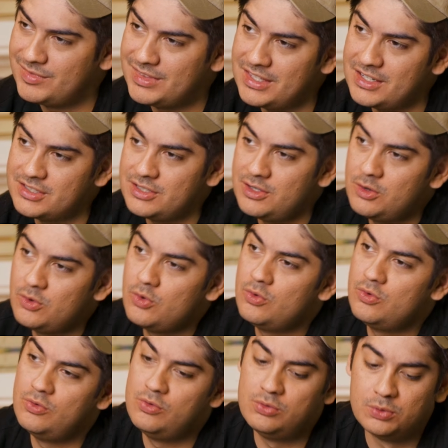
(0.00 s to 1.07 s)
There's no
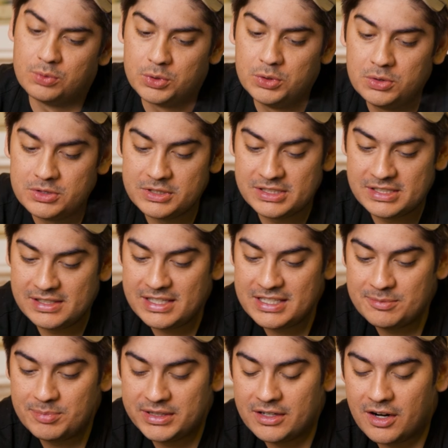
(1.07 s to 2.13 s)
rules to
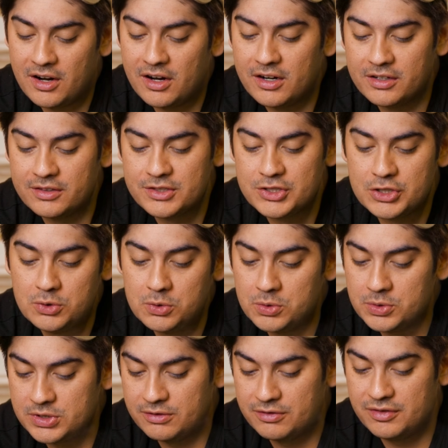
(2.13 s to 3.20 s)
this, but there are
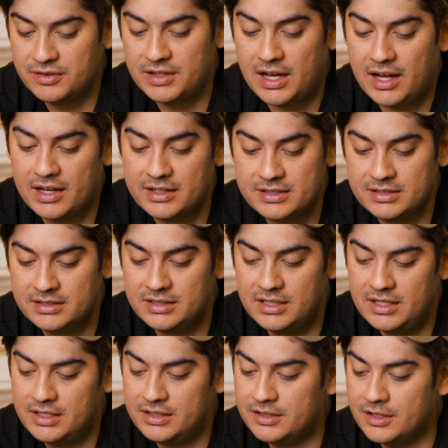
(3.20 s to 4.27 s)
schools of thought.
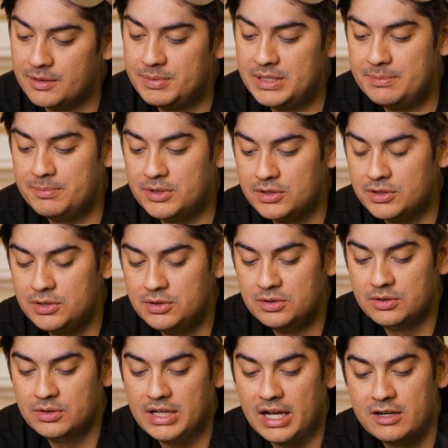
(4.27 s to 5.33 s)
There are people
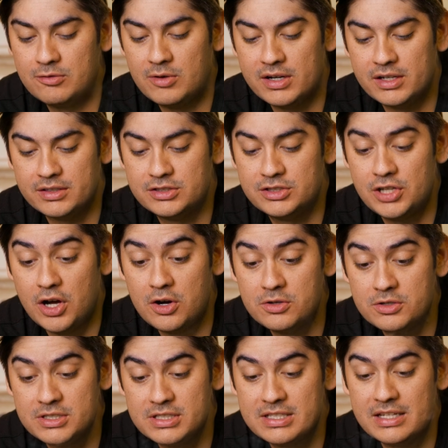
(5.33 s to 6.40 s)
who kind of want to
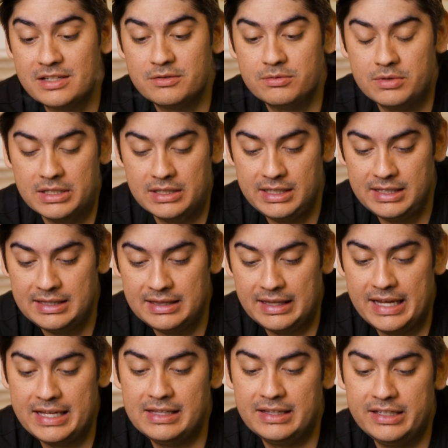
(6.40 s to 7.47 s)
toast it really
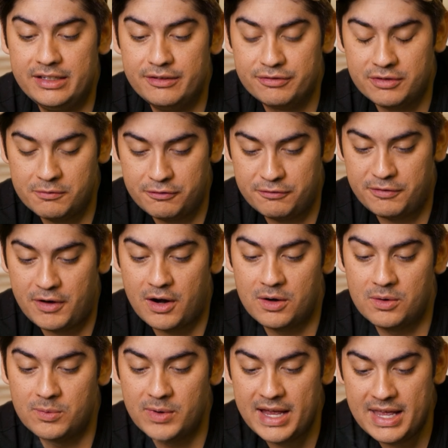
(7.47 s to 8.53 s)
lightly from far
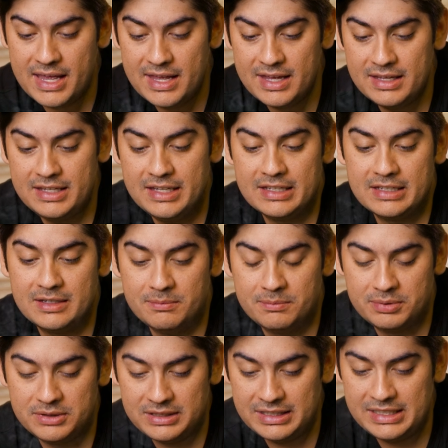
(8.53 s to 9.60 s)
away, get
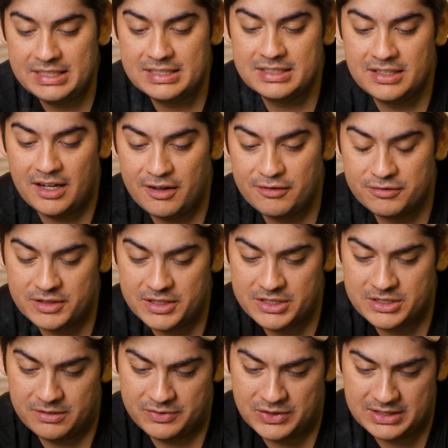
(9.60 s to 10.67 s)
complete
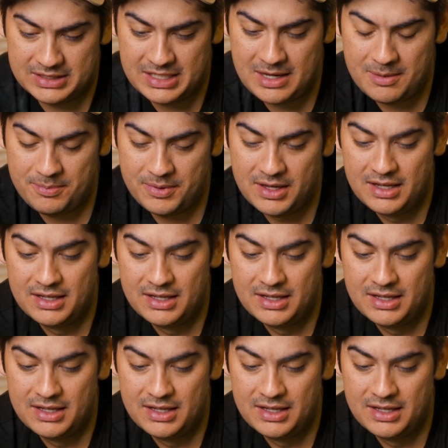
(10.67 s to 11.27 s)
coverage of the tip.